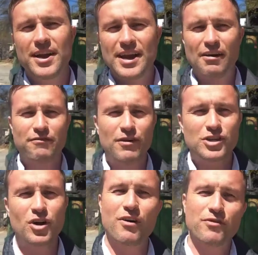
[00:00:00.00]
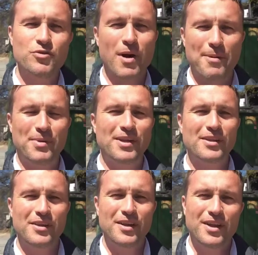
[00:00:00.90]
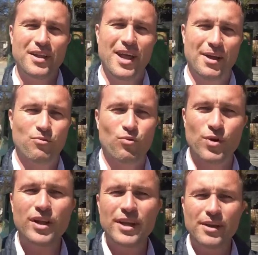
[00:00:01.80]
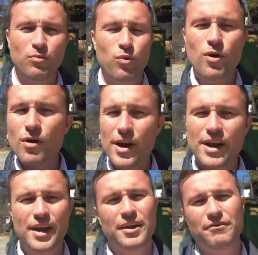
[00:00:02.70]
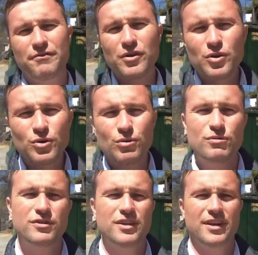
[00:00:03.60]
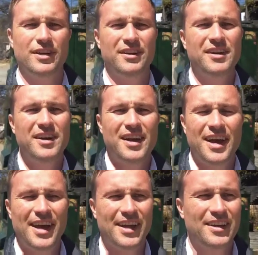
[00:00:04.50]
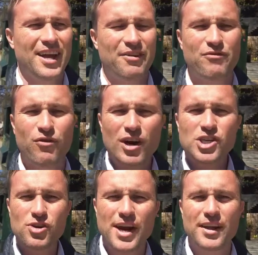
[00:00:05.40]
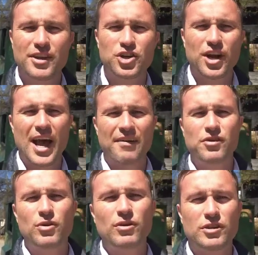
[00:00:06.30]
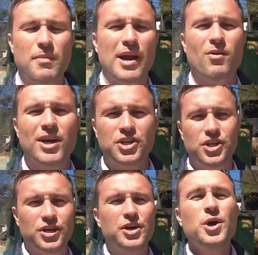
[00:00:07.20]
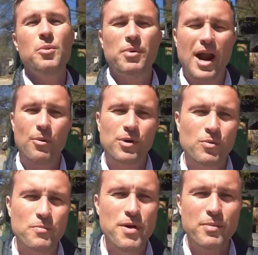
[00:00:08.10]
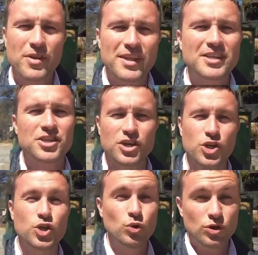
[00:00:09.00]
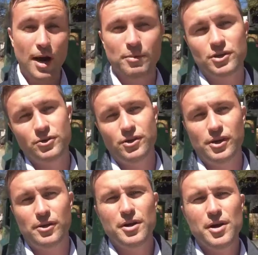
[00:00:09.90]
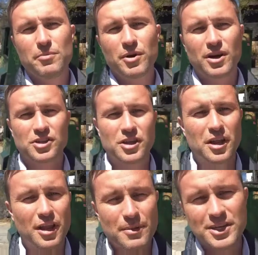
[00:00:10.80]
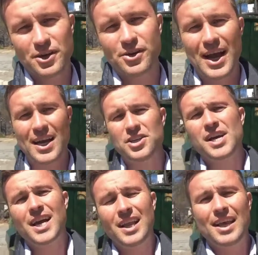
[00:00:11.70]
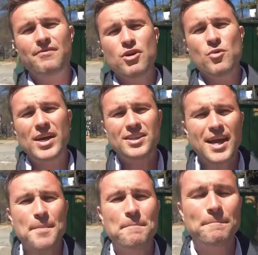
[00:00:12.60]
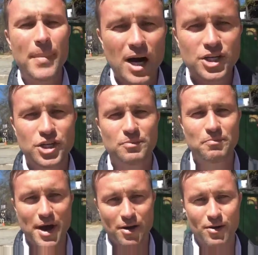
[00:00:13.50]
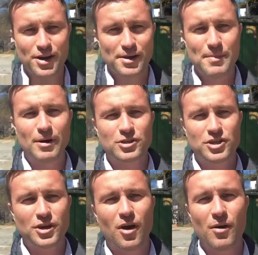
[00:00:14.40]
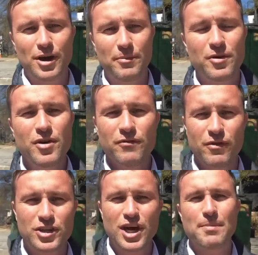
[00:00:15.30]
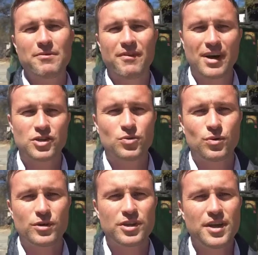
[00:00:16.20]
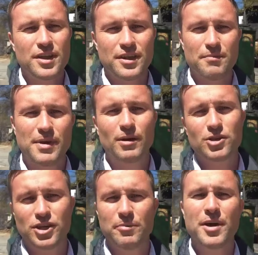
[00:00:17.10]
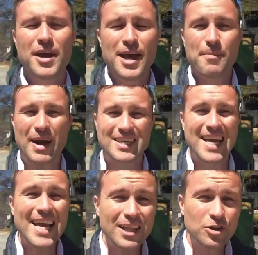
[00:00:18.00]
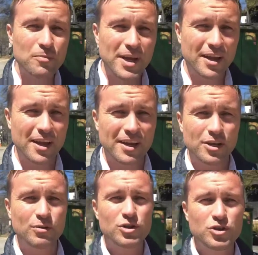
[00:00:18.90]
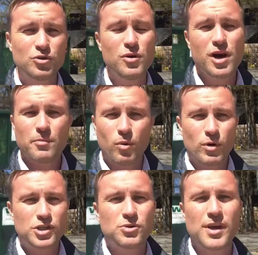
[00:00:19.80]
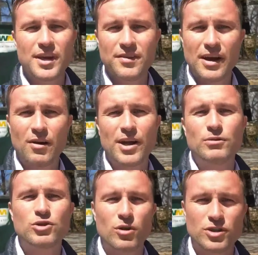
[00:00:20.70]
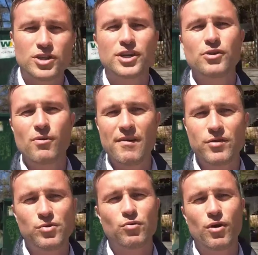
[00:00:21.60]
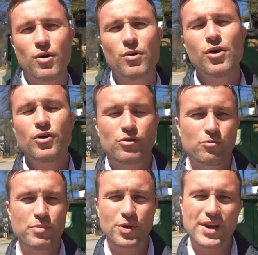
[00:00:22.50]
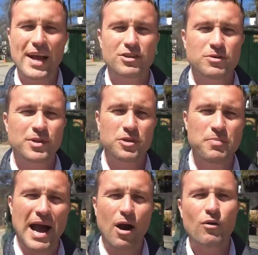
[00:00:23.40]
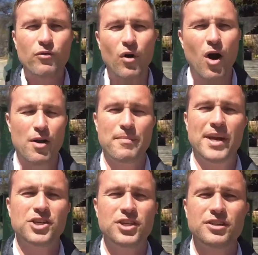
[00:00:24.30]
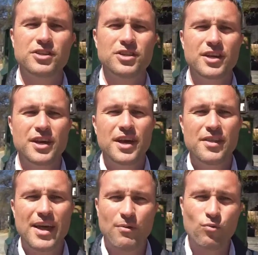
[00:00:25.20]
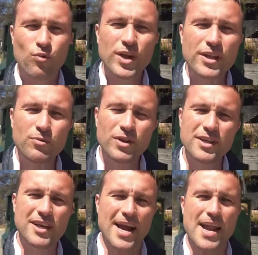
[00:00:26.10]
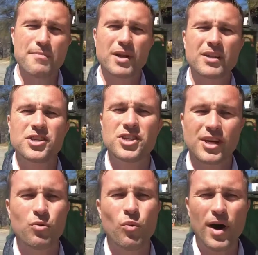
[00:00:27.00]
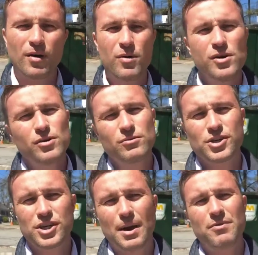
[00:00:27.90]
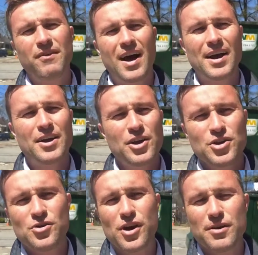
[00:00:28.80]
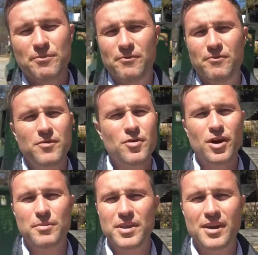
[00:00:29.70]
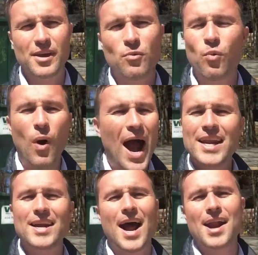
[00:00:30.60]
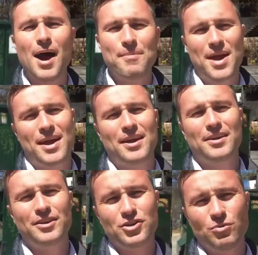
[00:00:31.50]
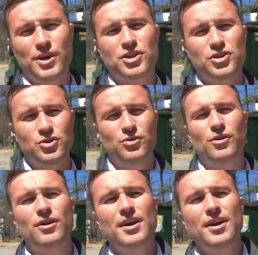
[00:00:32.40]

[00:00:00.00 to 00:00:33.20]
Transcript: Now, first off, you might be like really worried and confused and like frustrated that you're going to have to do this migration, but I would remember that this is a huge opportunity. Because let me tell you guys, Klaviyo is a much better email CRM for Shopify stores than Mailchimp. It might take a little bit getting used to, but once you get in there and you start seeing your revenue grow through building out some of these powerful automations that really dynamically sync well with Shopify, you're gonna be thinking, why did I not make the switch sooner?